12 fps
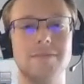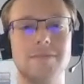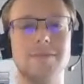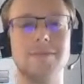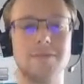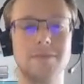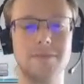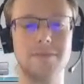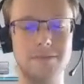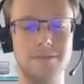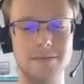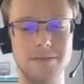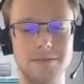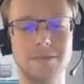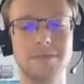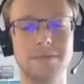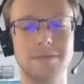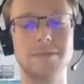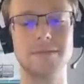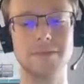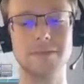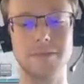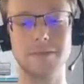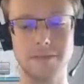
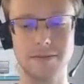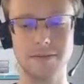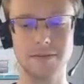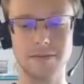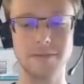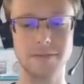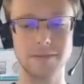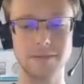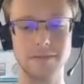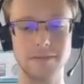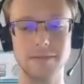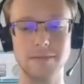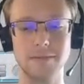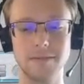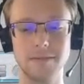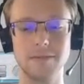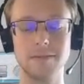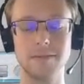This person isn't speaking.